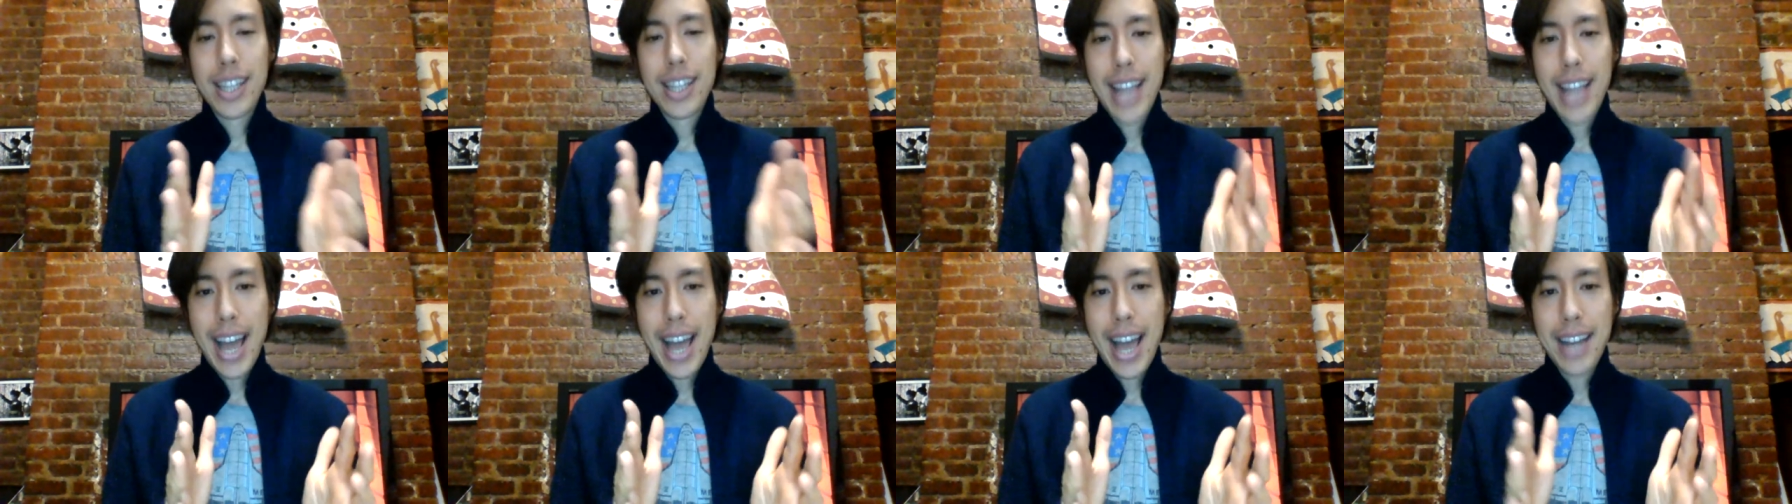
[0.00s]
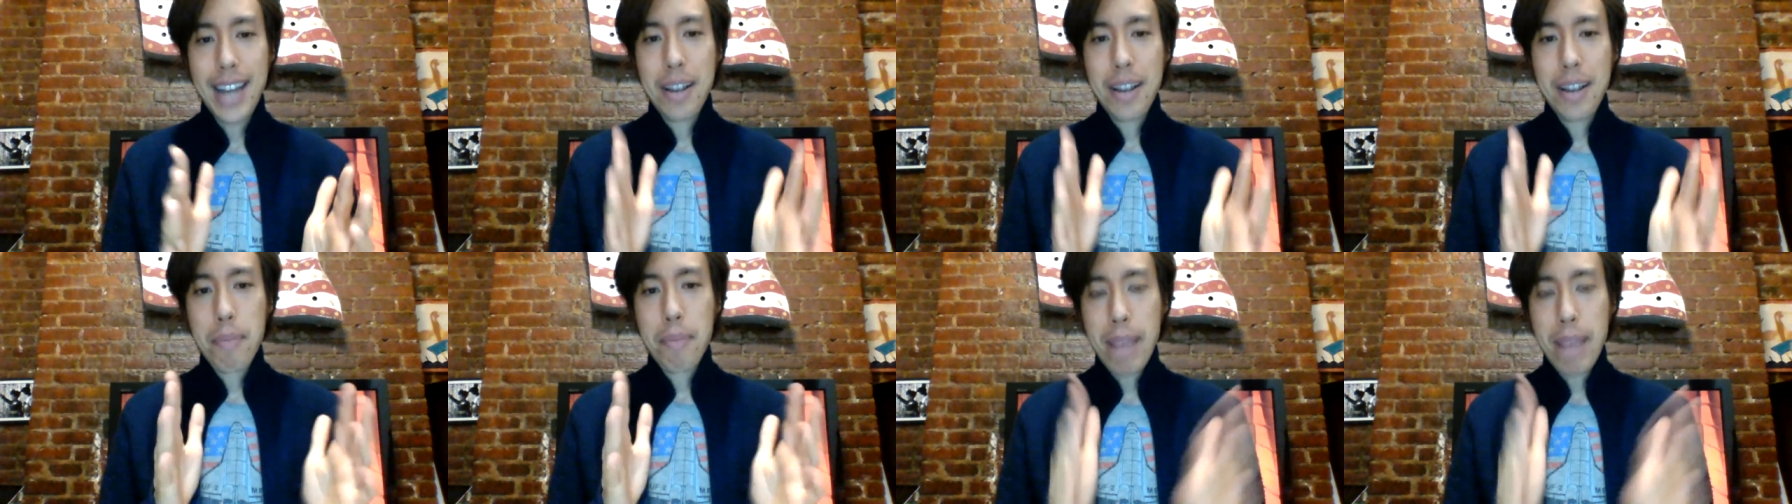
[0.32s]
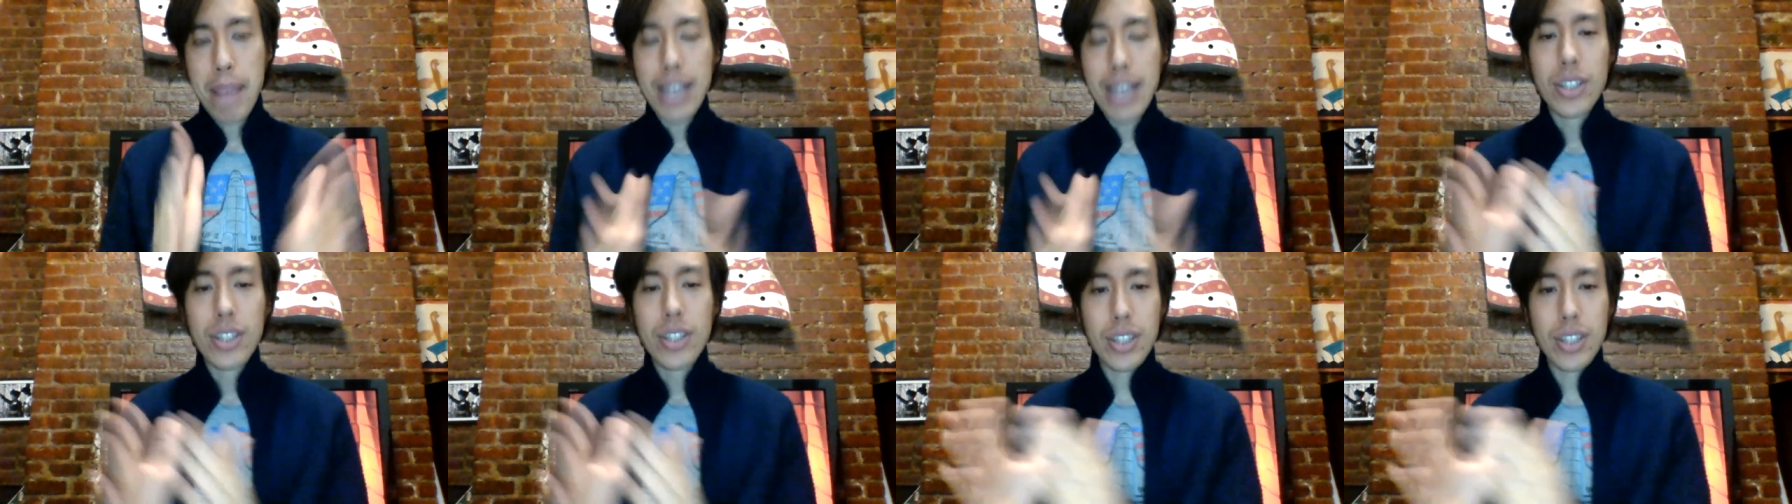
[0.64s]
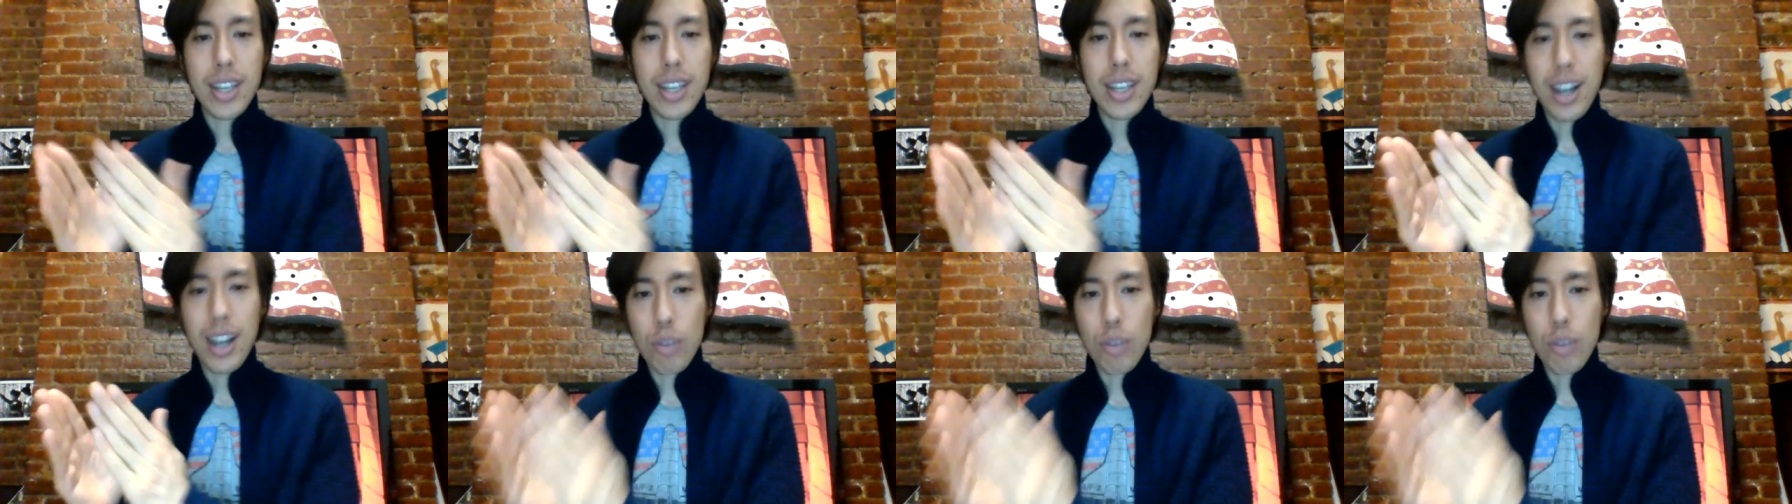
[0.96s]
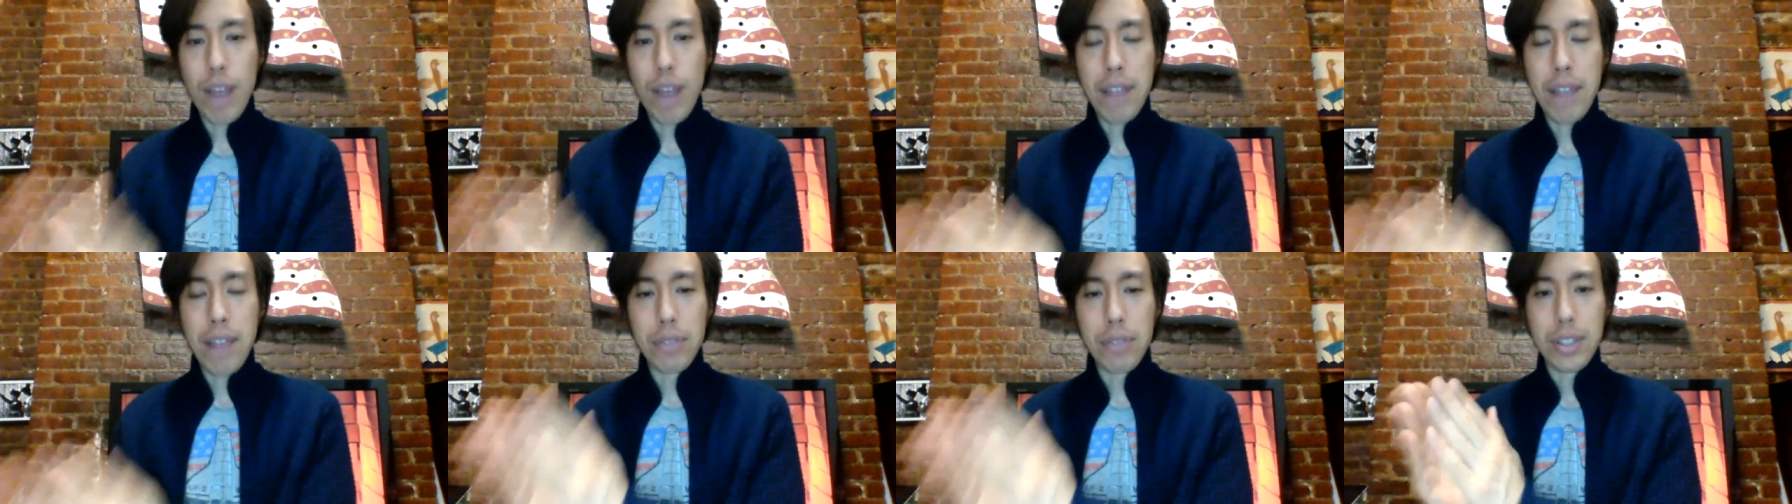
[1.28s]
that makes a
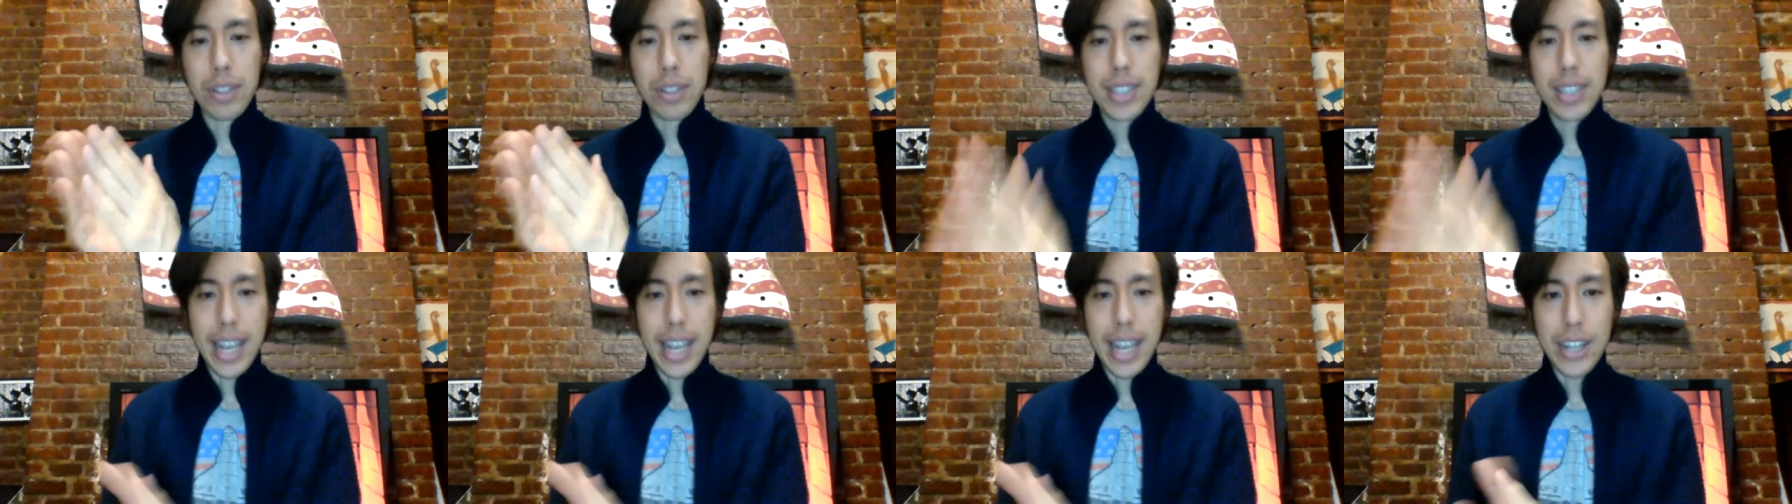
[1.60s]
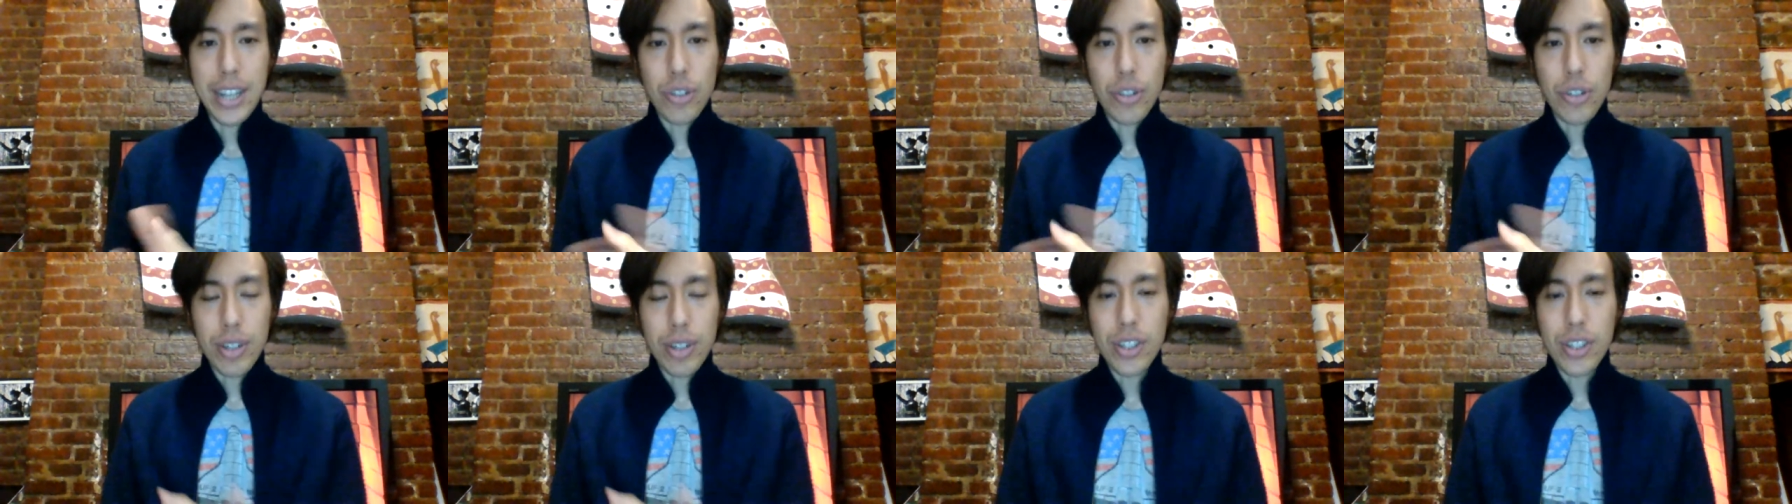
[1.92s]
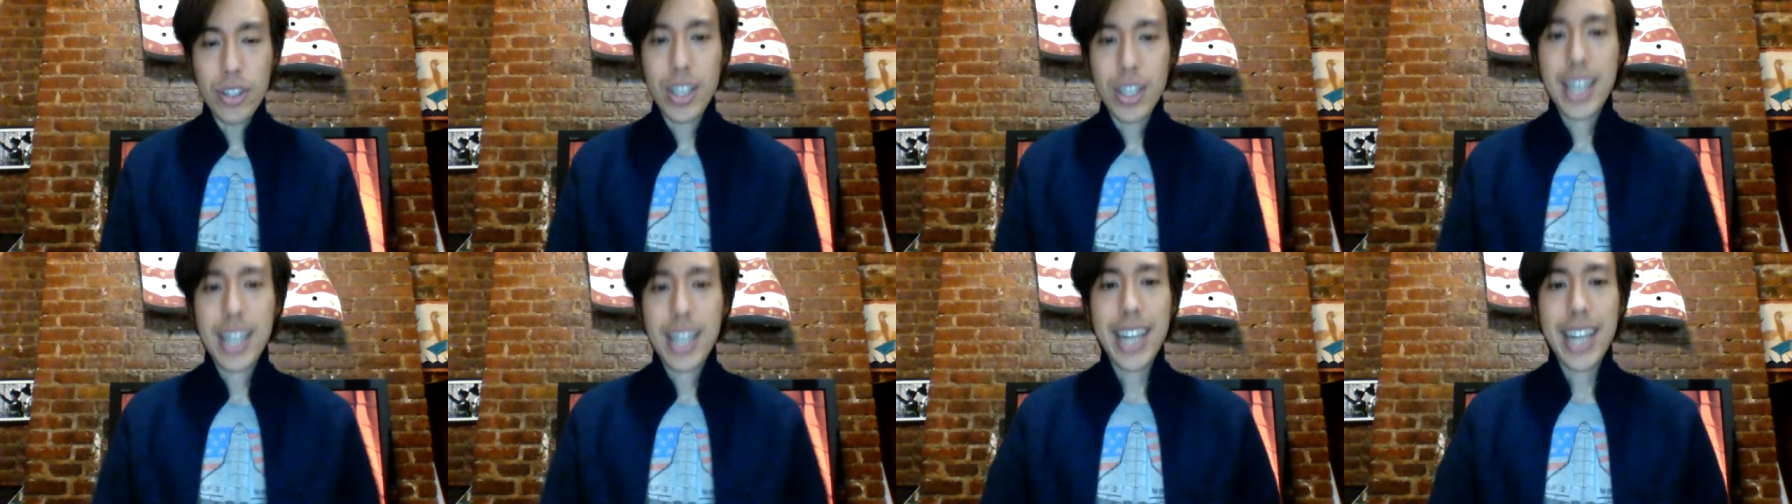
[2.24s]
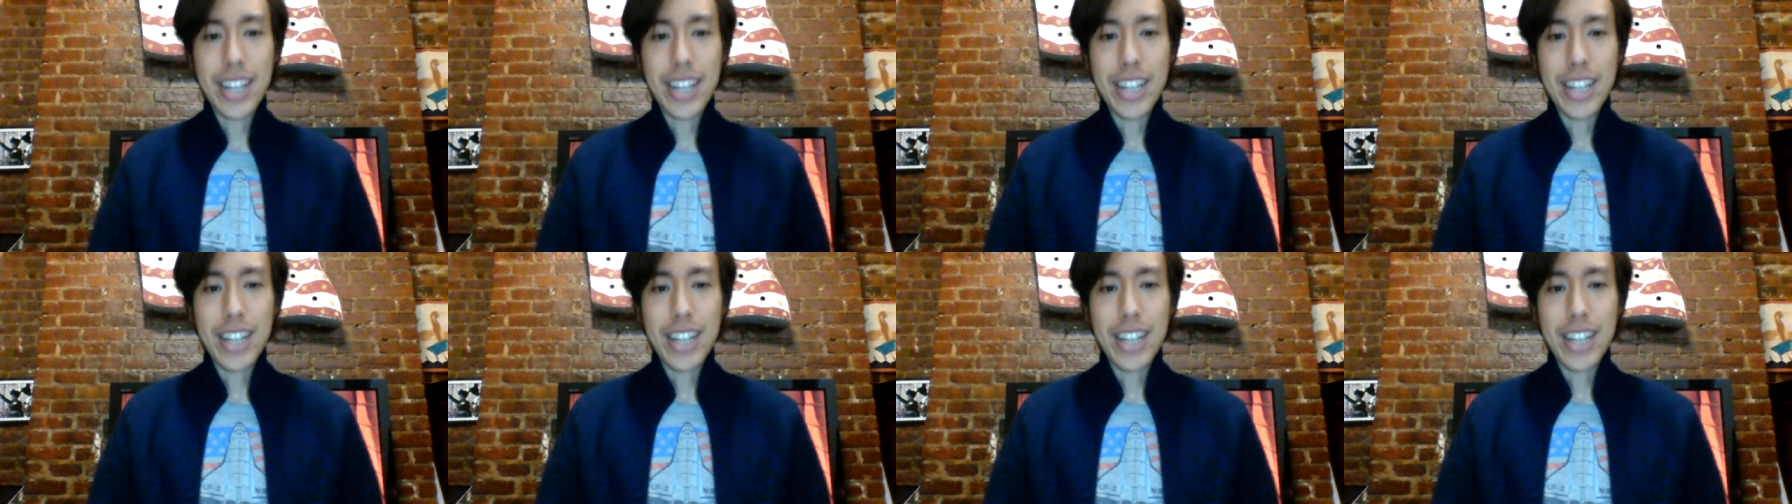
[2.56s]
rifle dangerous.